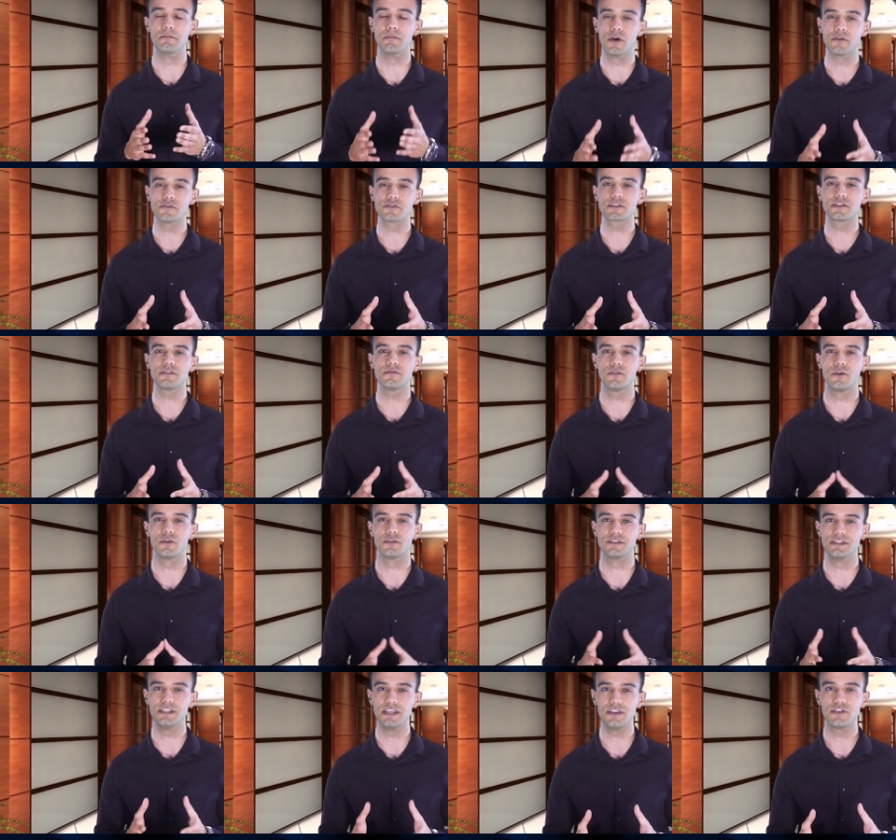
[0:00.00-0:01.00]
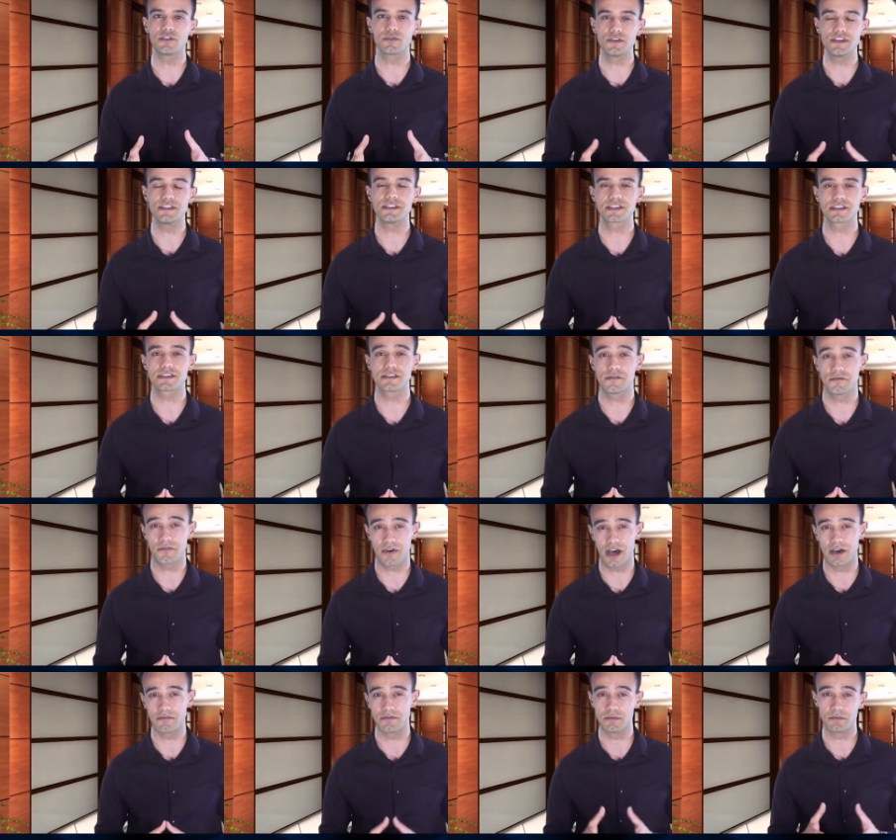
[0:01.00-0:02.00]
the most of your
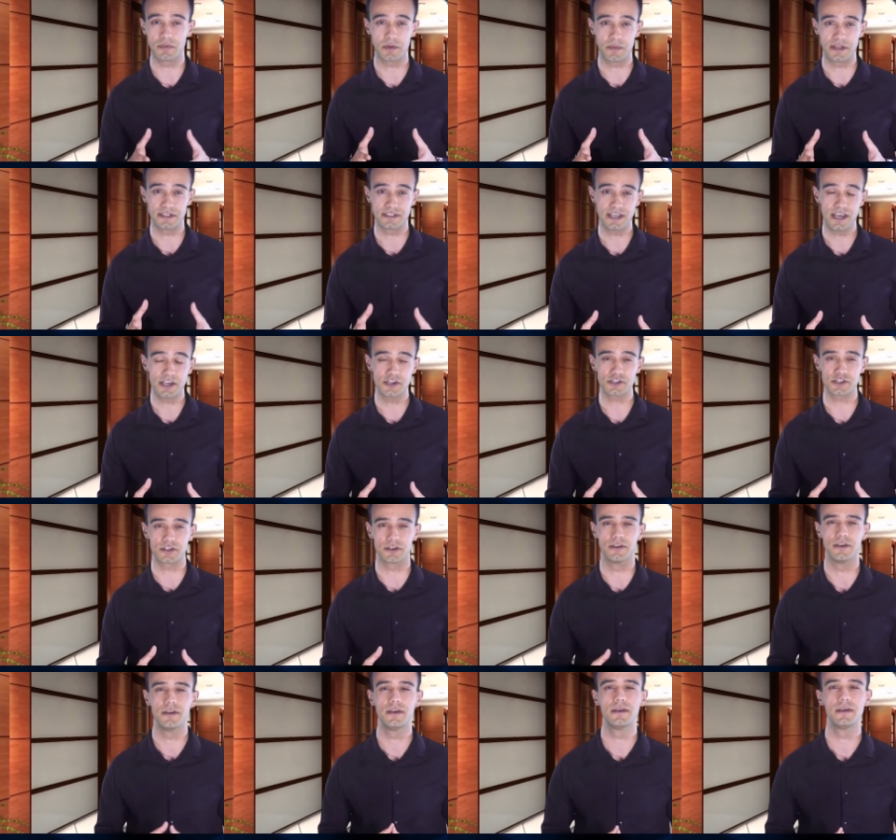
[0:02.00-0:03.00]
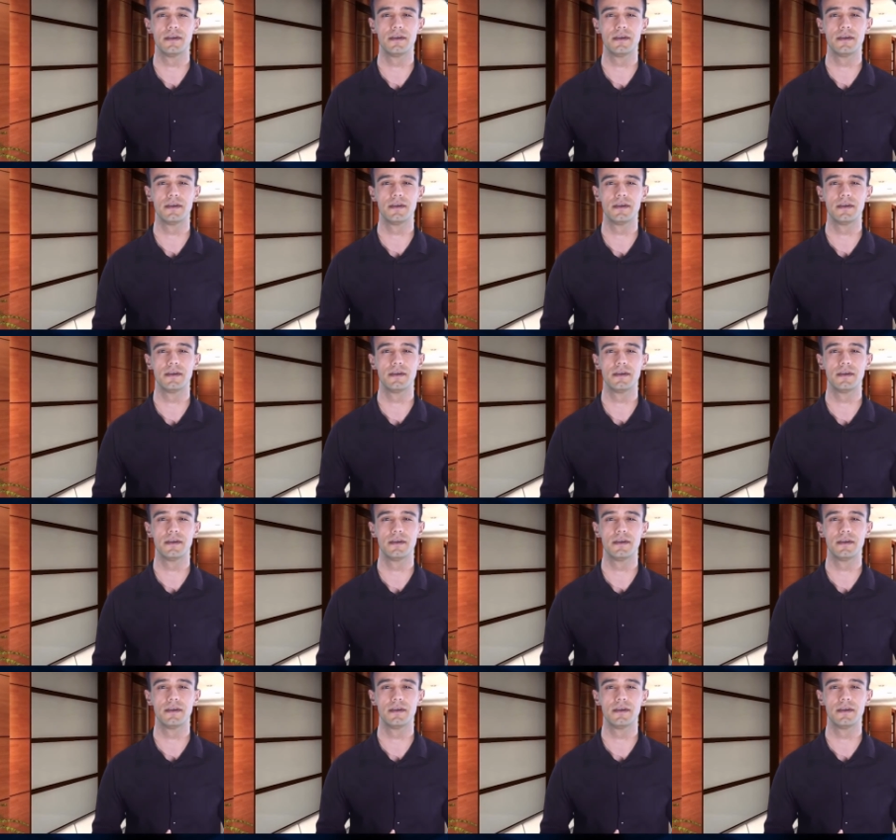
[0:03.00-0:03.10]
D365 implementation.